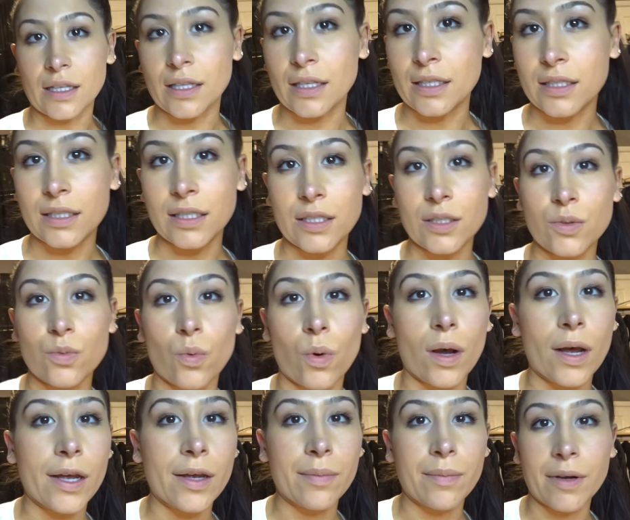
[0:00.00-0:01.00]
this is
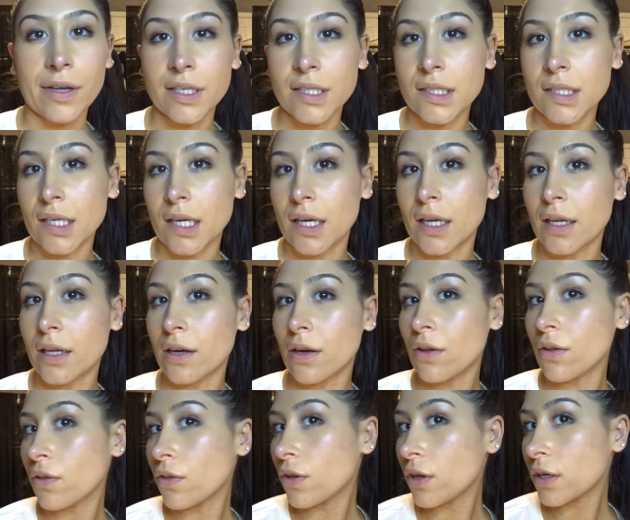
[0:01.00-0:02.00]
what my skin
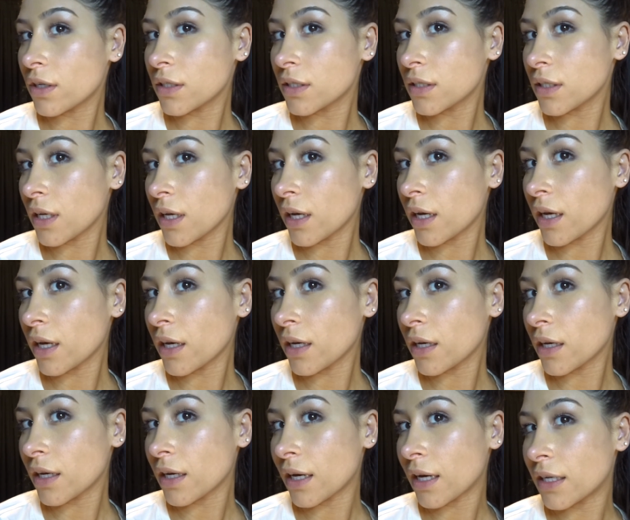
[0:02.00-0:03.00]
looks
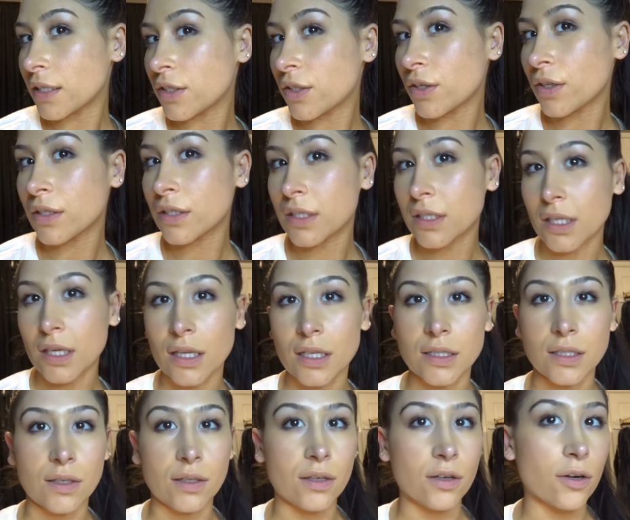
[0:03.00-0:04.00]
like. As you can see,
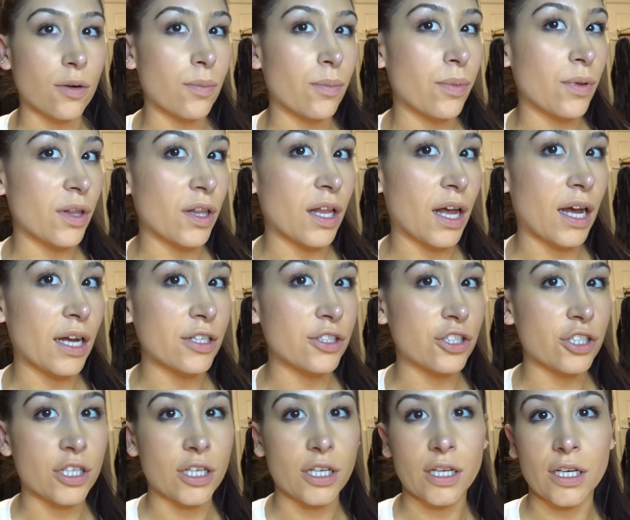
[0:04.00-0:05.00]
it's a little
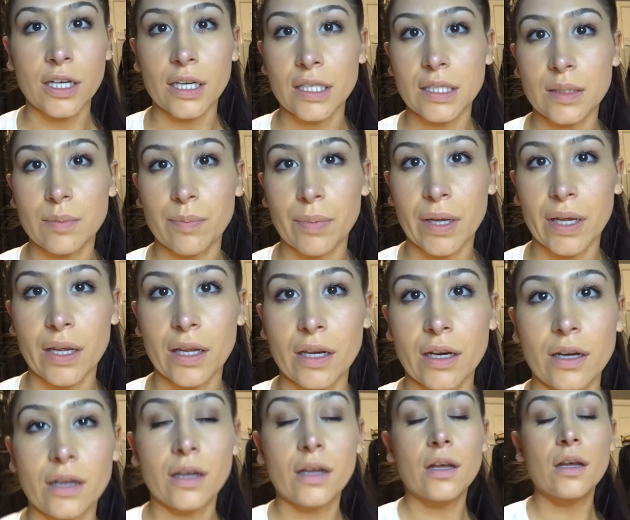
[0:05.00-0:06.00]
blotchy. It's
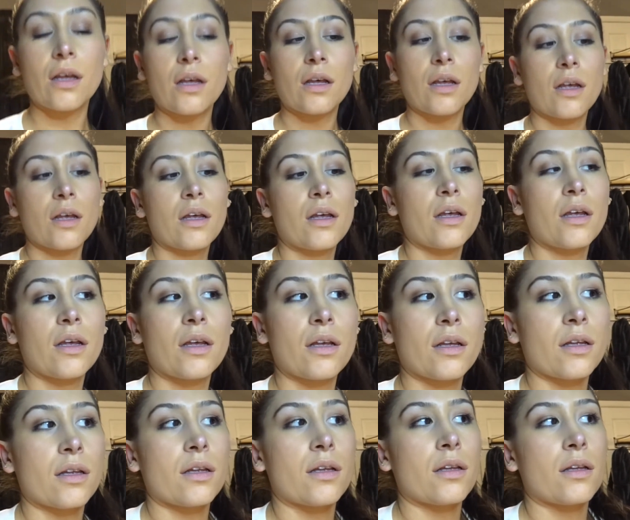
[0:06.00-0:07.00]
been
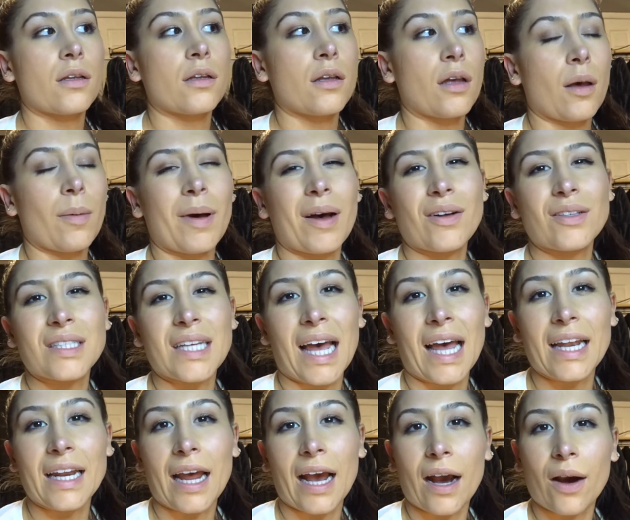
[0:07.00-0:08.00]
about
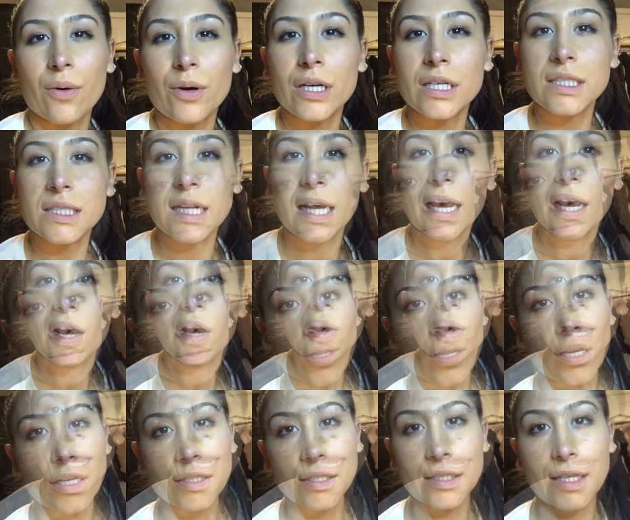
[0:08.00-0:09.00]
10 hours now.
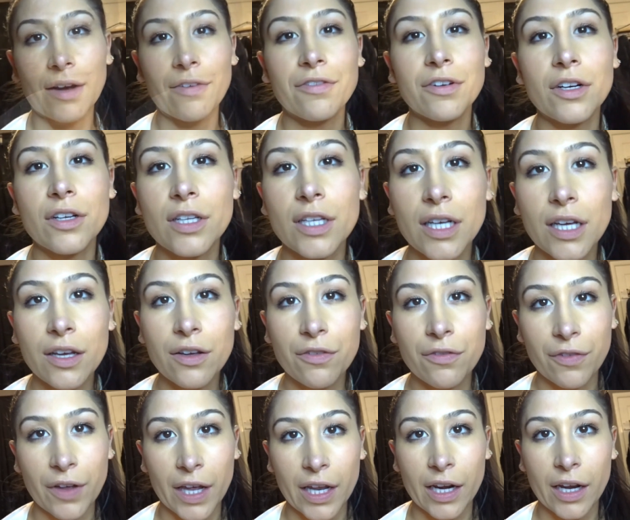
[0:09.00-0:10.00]
It's definitely
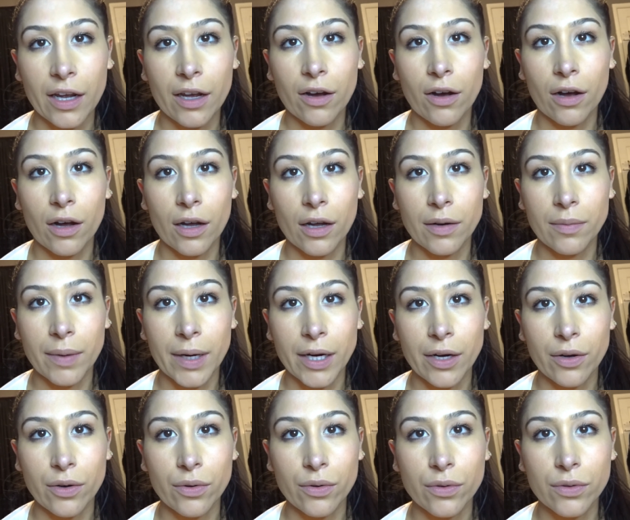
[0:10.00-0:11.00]
fading on my
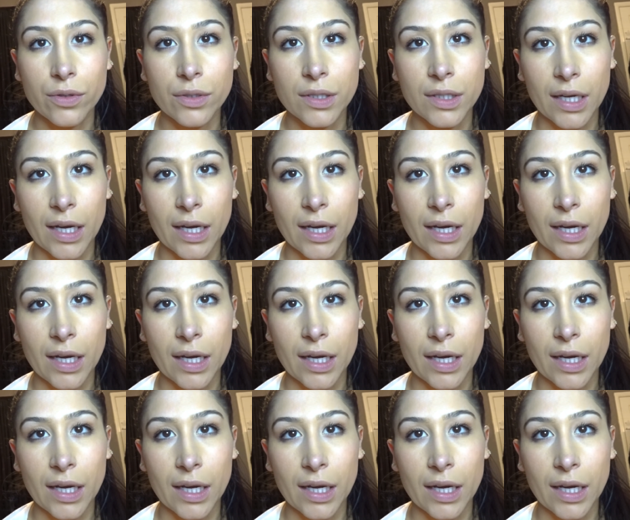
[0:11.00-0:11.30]
nose